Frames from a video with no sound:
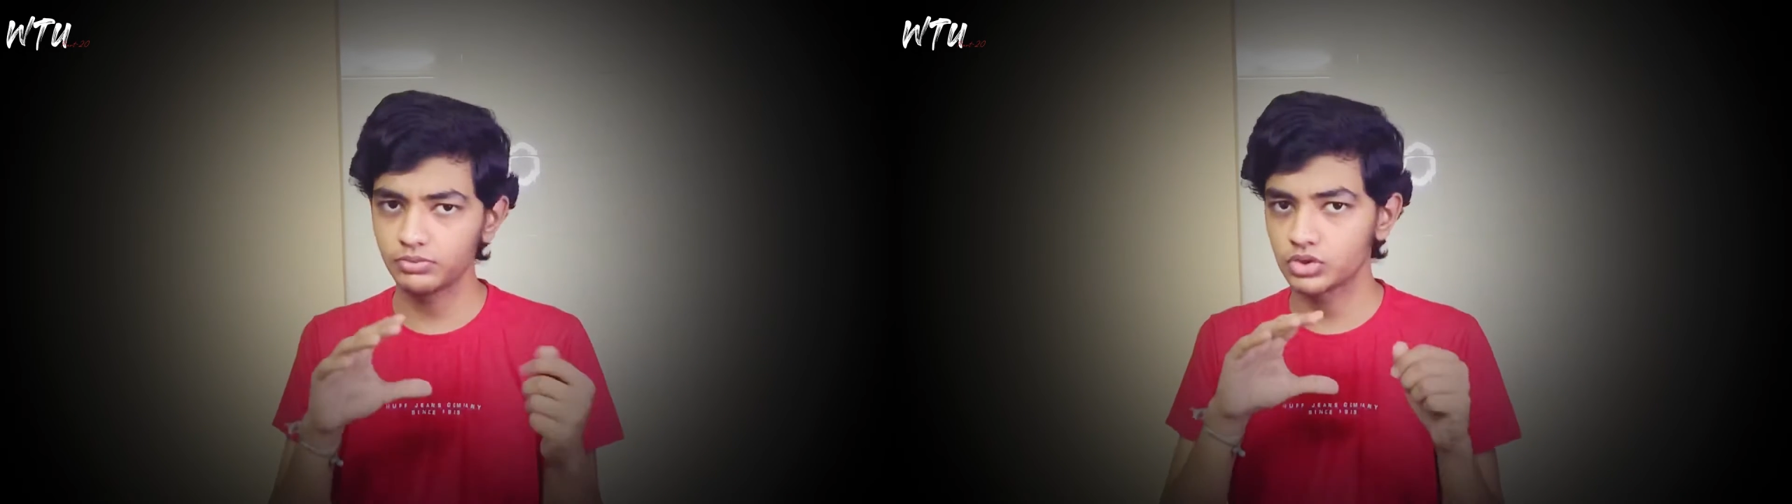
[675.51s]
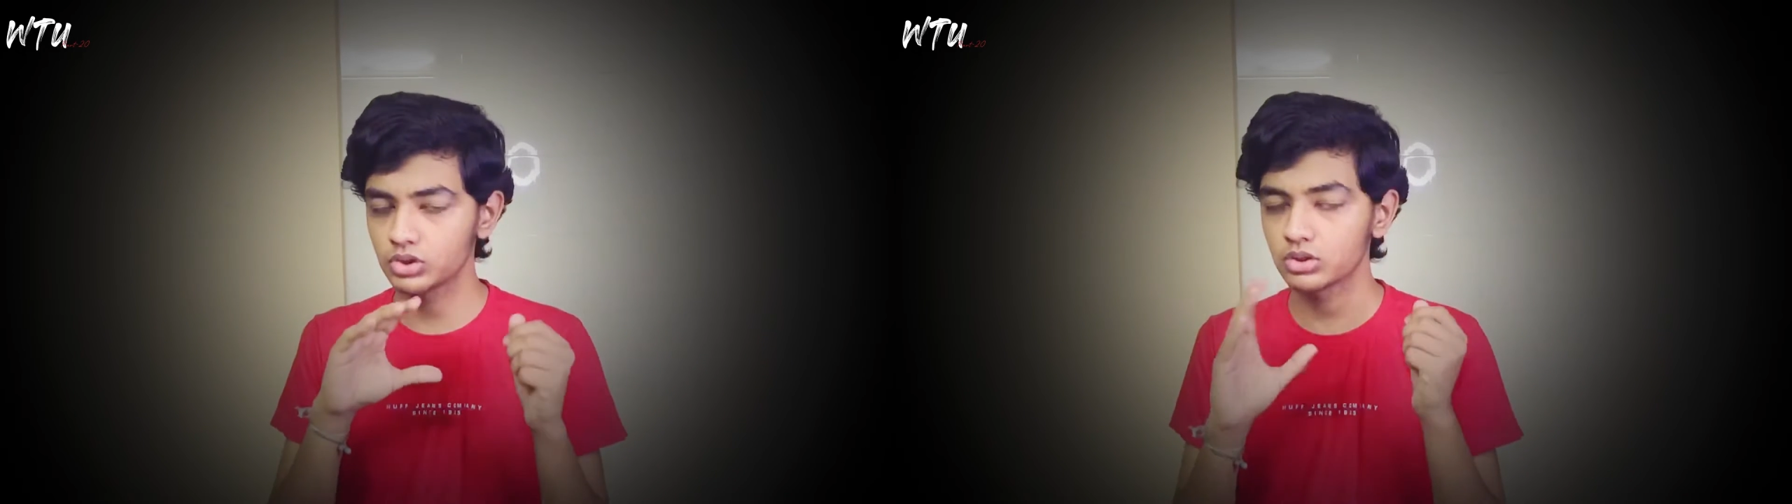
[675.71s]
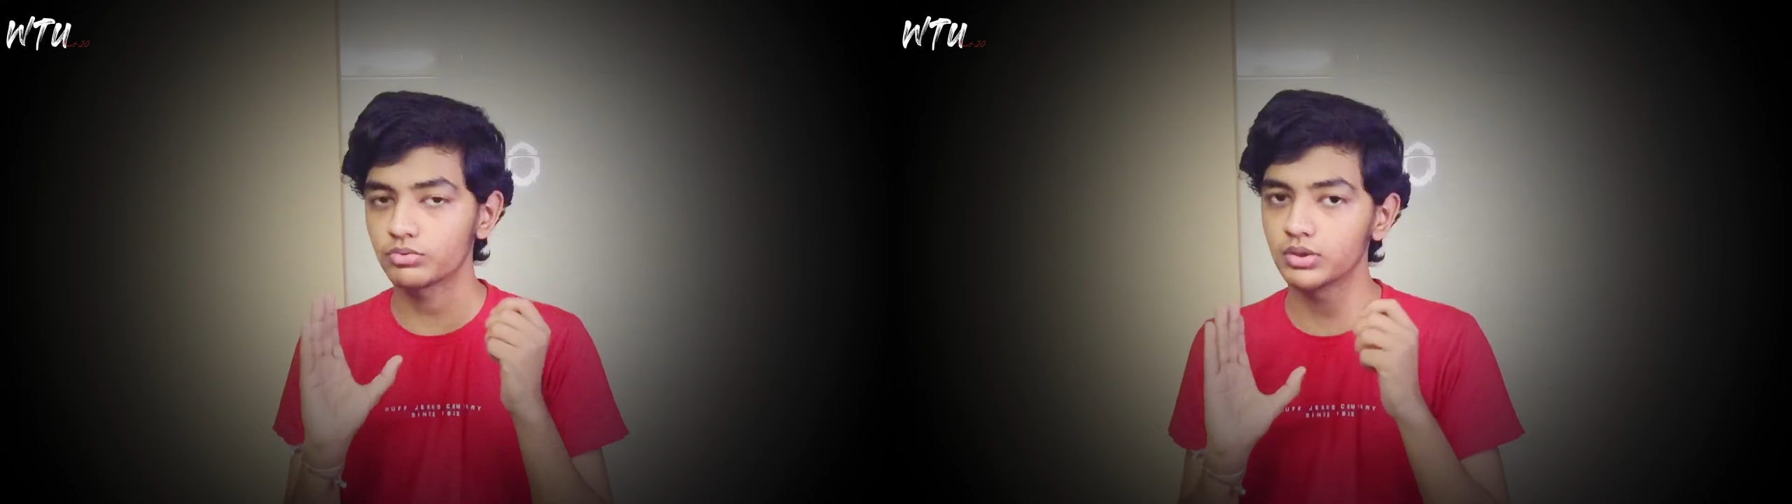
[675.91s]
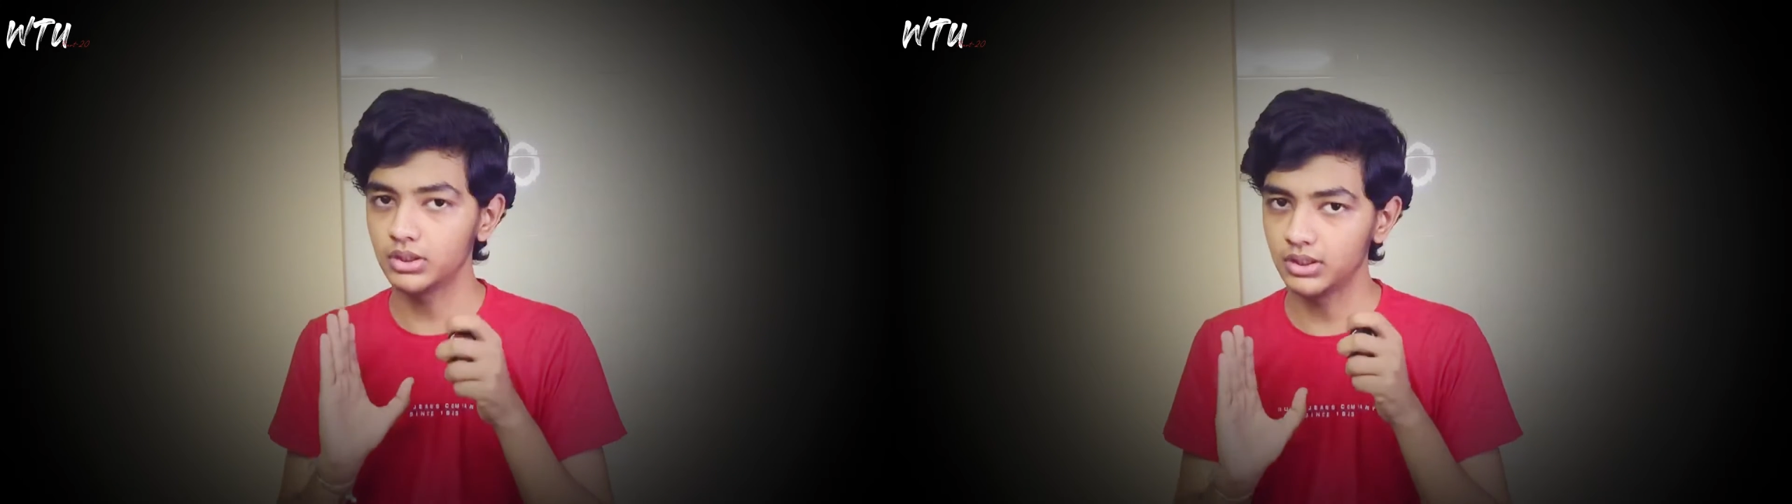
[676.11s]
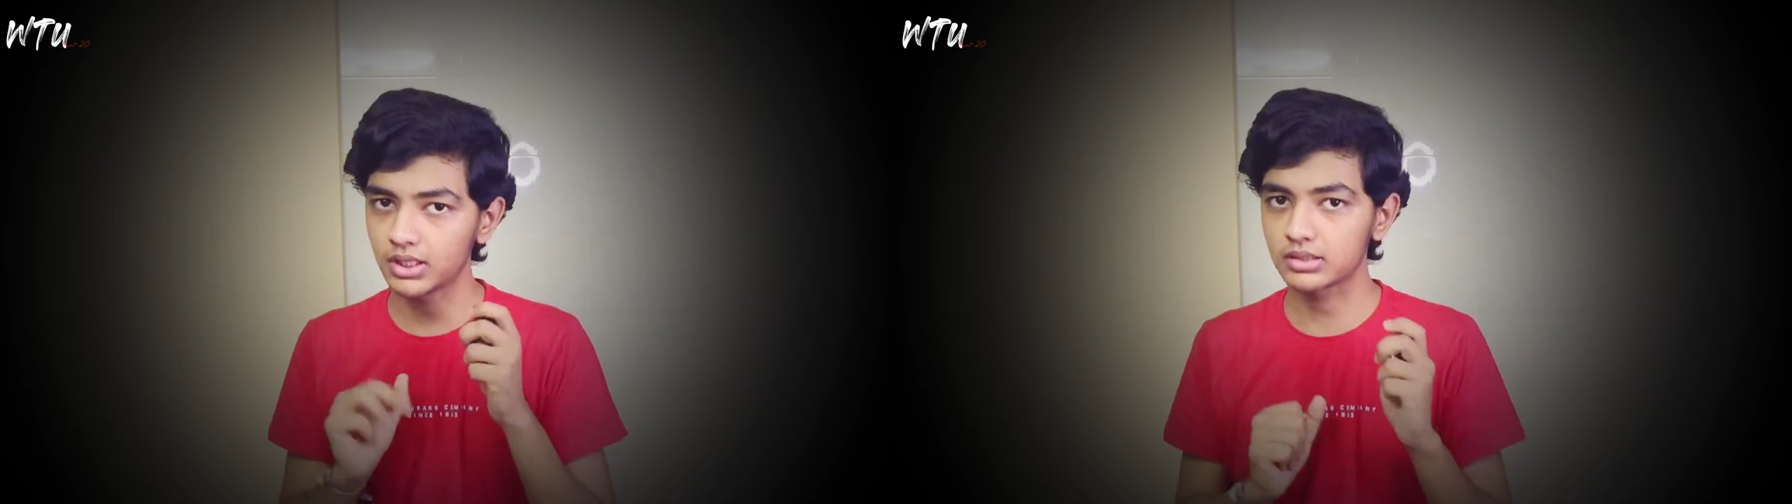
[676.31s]
which is a
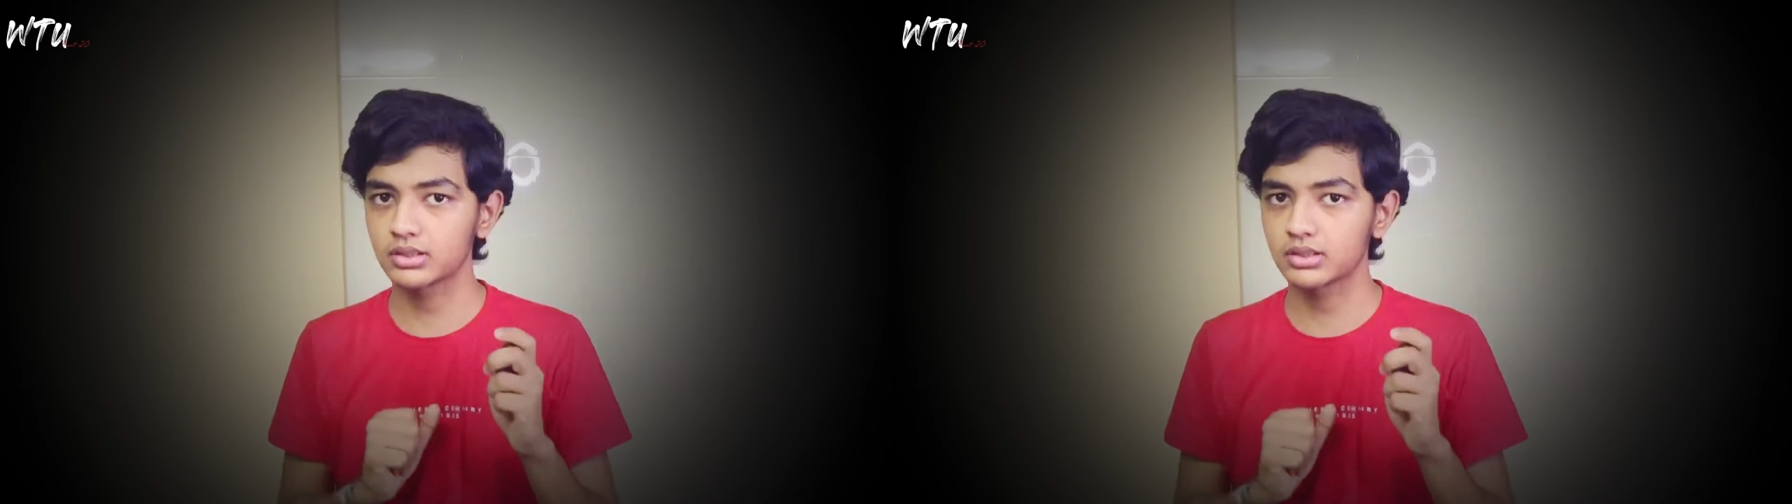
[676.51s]
really nice